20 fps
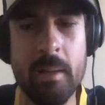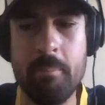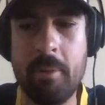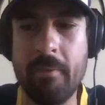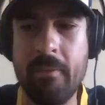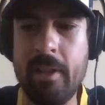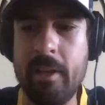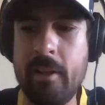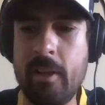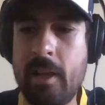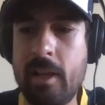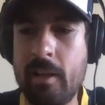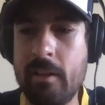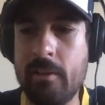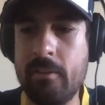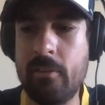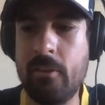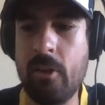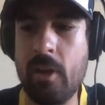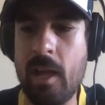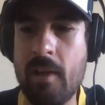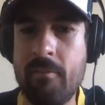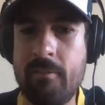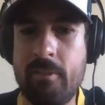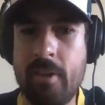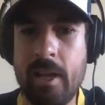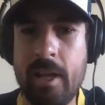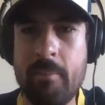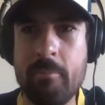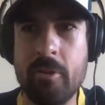But then you get you
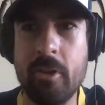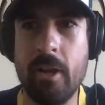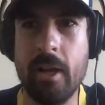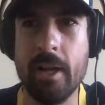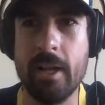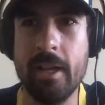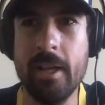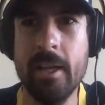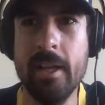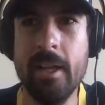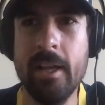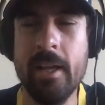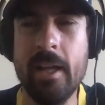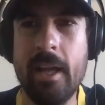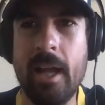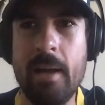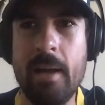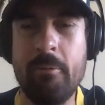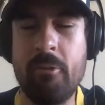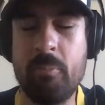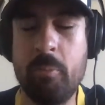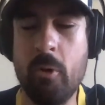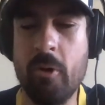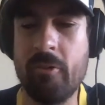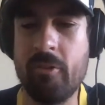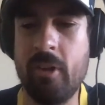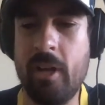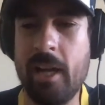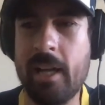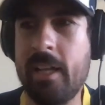have teams like uh,
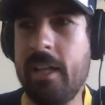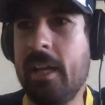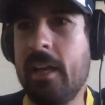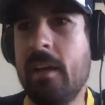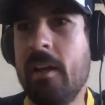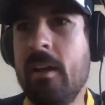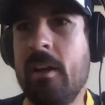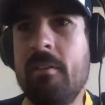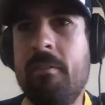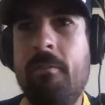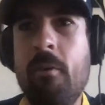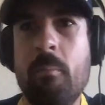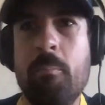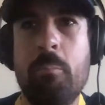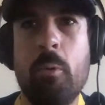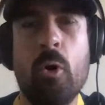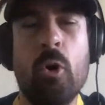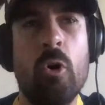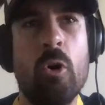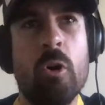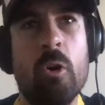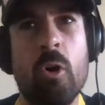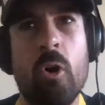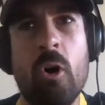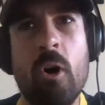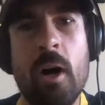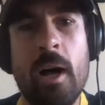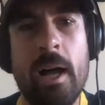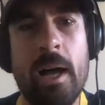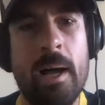sports like yeah football
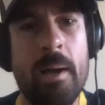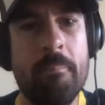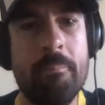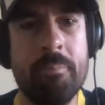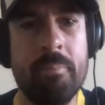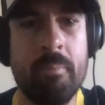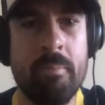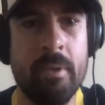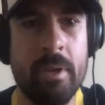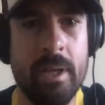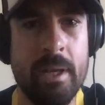or um,